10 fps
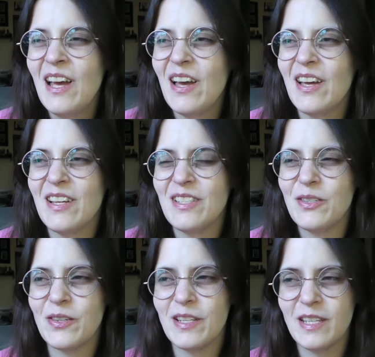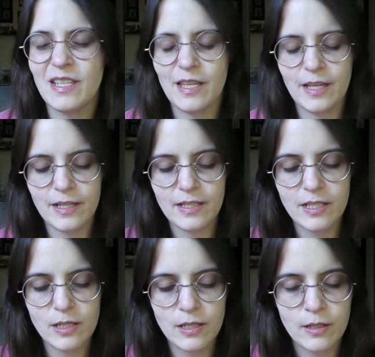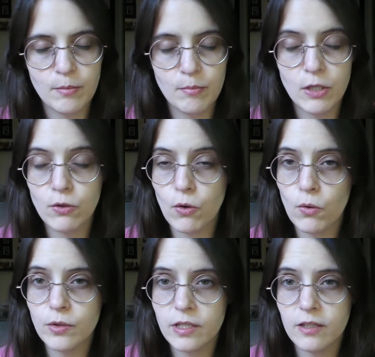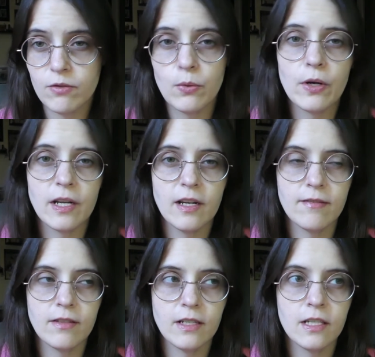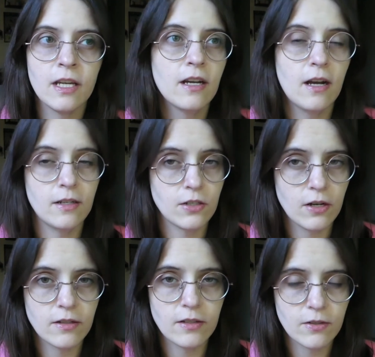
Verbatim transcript: and you can heat milk only if you want to have like hot chocolate or